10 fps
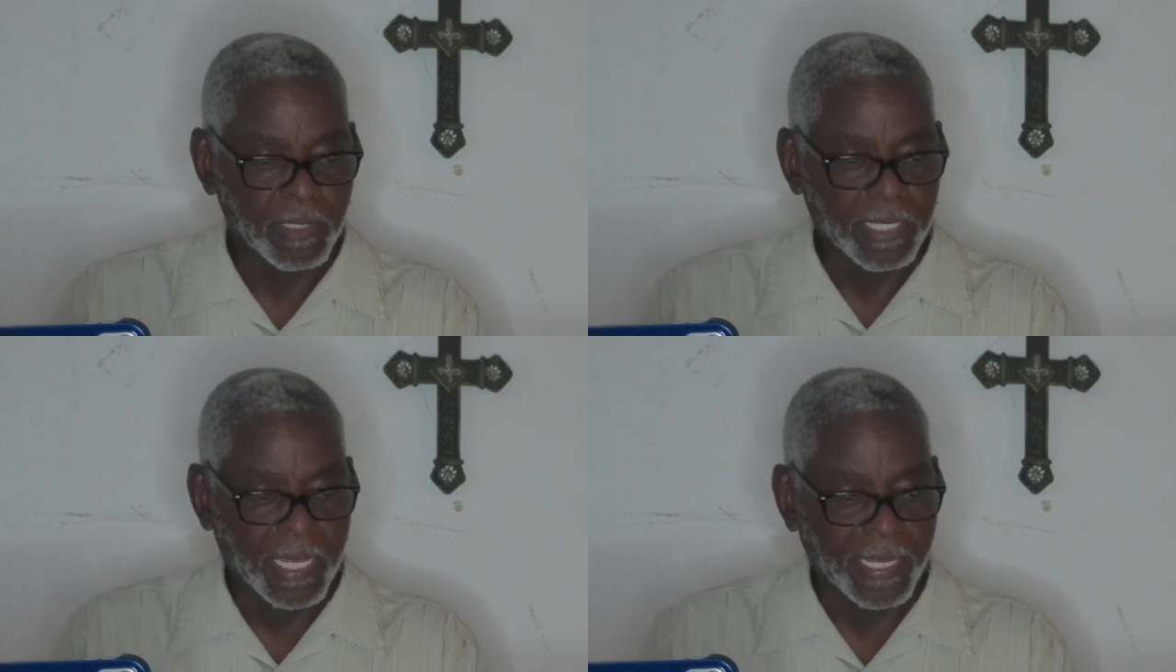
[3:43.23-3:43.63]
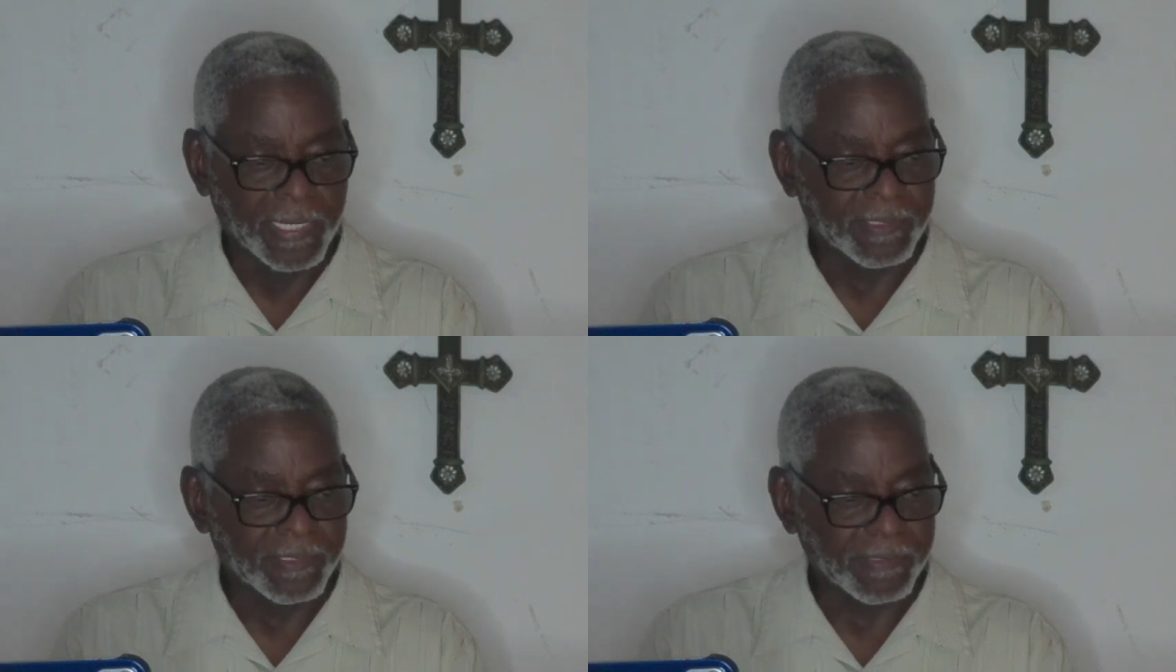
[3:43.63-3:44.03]

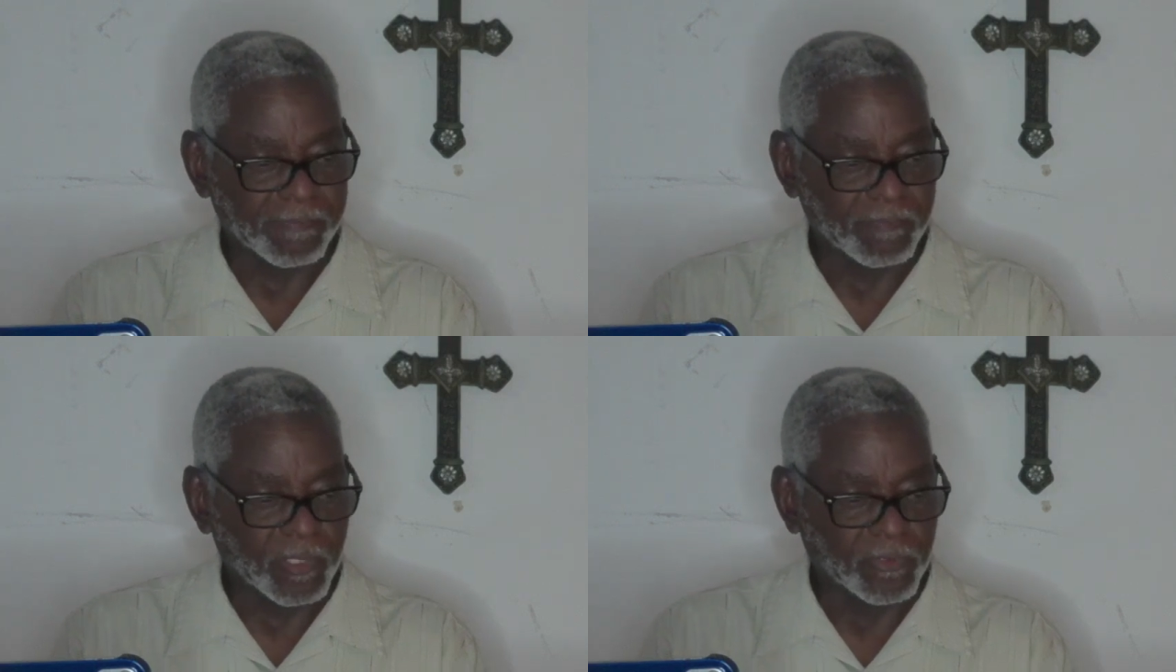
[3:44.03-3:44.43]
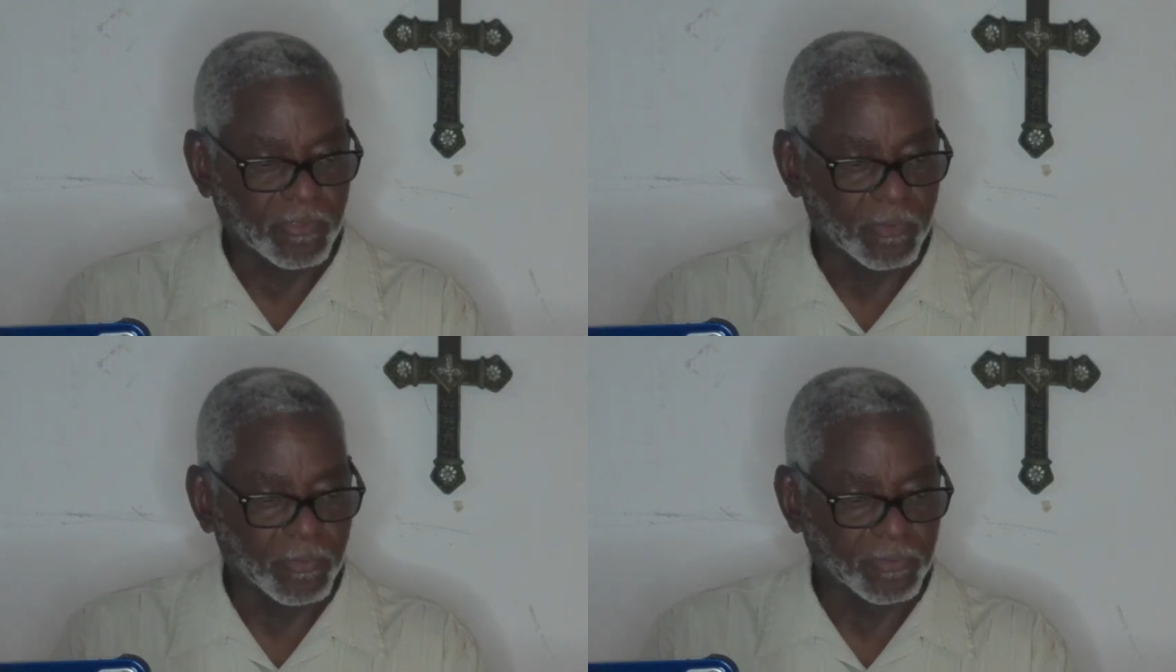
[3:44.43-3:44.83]
And
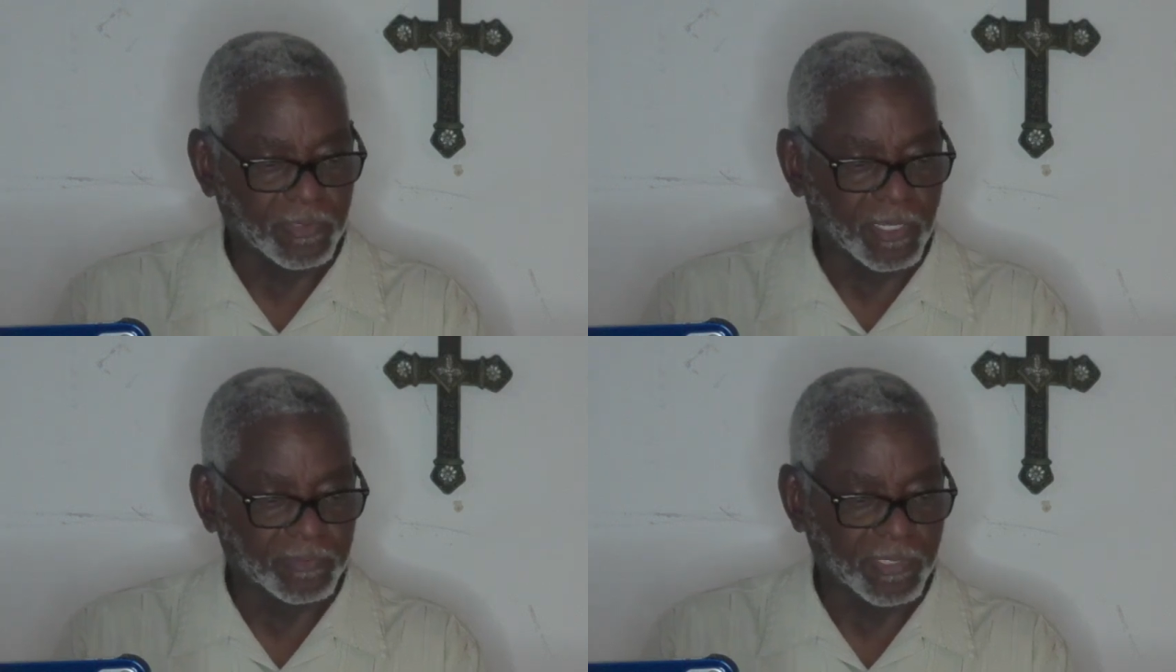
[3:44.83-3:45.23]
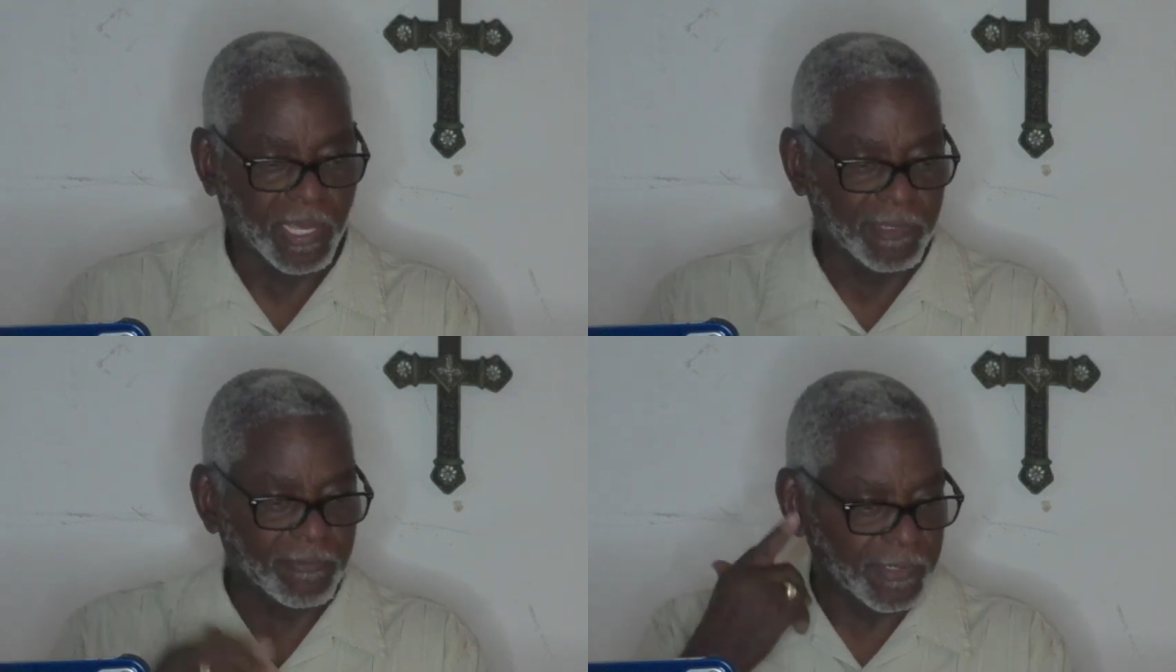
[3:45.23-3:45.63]
so
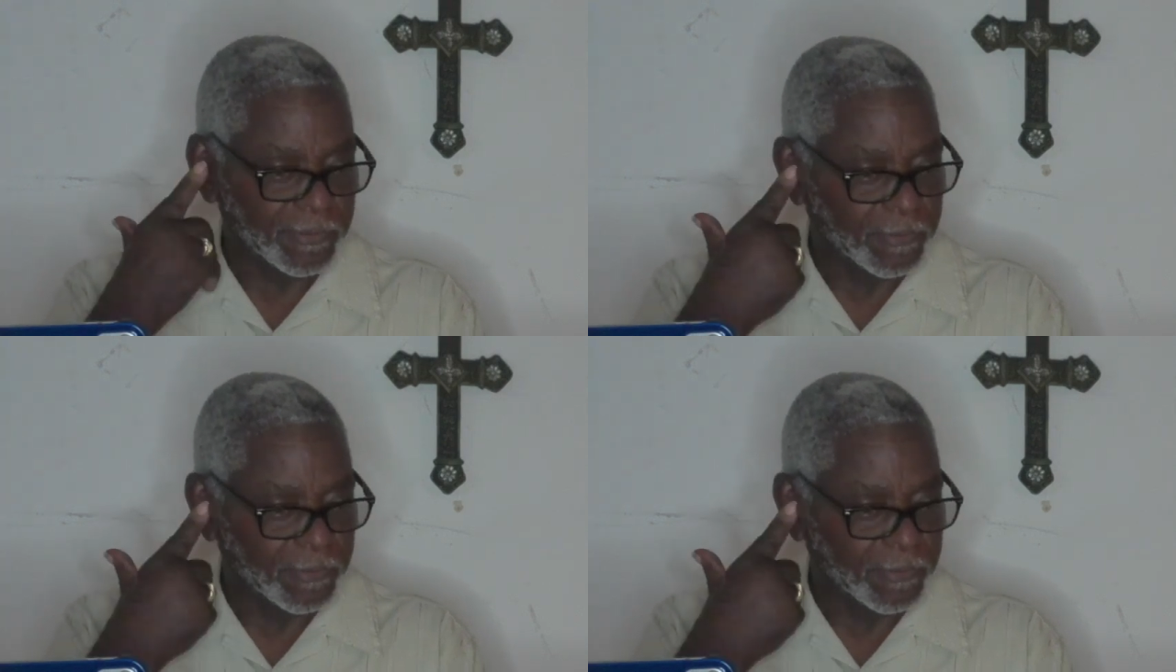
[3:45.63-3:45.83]
David